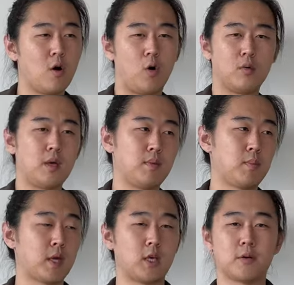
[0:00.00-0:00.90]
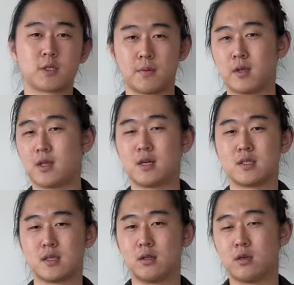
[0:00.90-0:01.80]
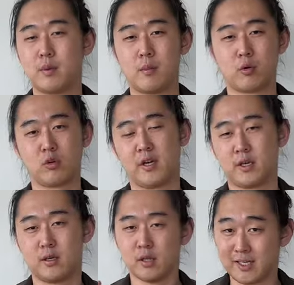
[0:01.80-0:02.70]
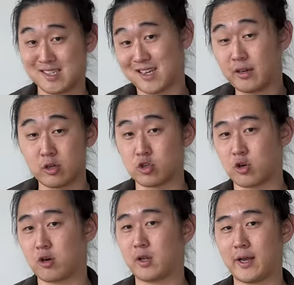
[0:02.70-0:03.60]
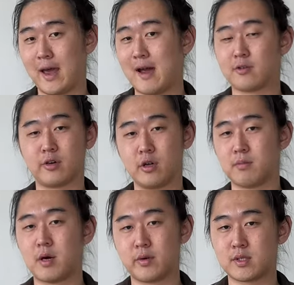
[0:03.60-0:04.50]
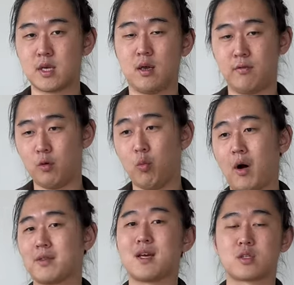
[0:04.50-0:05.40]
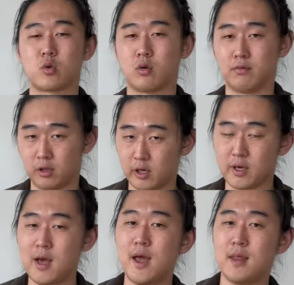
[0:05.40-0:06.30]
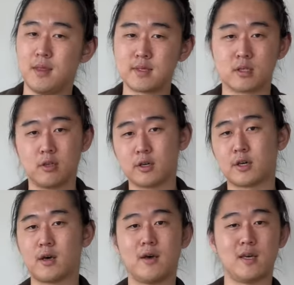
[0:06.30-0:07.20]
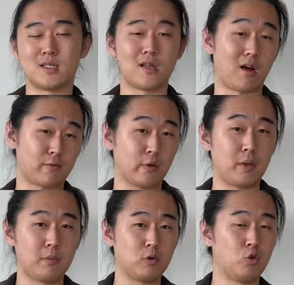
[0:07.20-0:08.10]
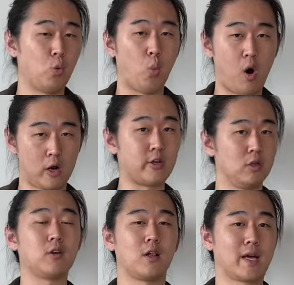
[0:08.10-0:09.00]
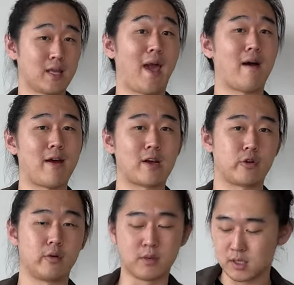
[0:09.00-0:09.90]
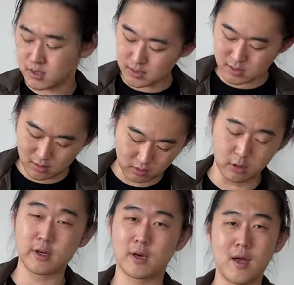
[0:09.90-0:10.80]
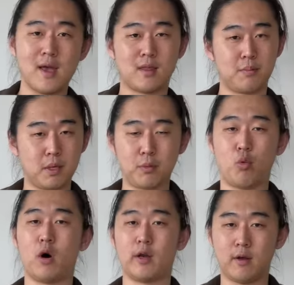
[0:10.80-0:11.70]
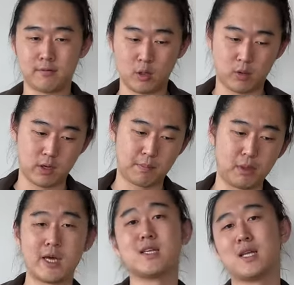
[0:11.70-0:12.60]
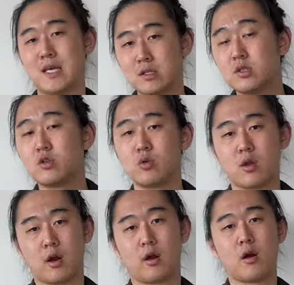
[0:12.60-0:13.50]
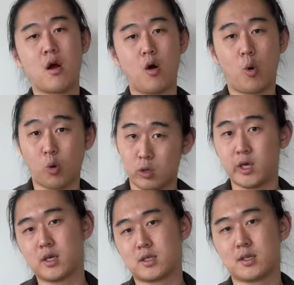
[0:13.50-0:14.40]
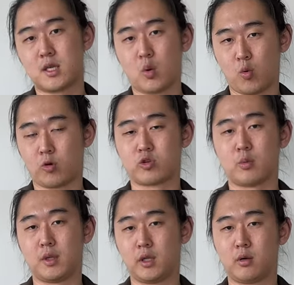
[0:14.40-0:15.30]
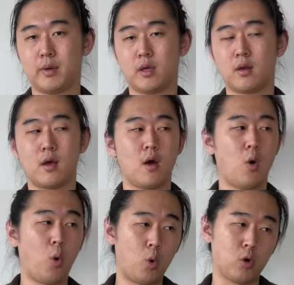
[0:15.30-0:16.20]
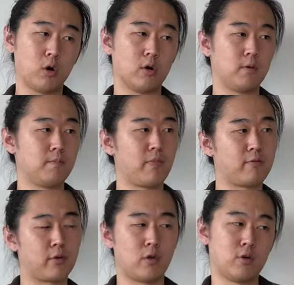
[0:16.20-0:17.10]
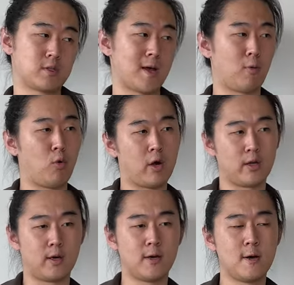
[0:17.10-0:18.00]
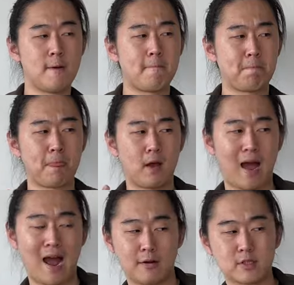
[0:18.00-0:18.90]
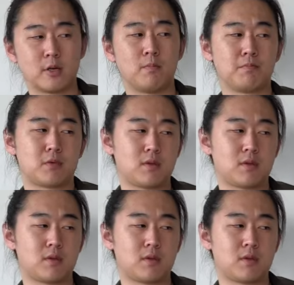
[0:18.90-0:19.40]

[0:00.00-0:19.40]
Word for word: or maybe picking up something that is a little bit more like signature, like Acronym, I would say, if you want that sort of look. This look is not for people who wanna look like they have Acronym. This is the look that people want if they wanna blend it into their already existing wardrobe a little bit. Or for those that wanna have some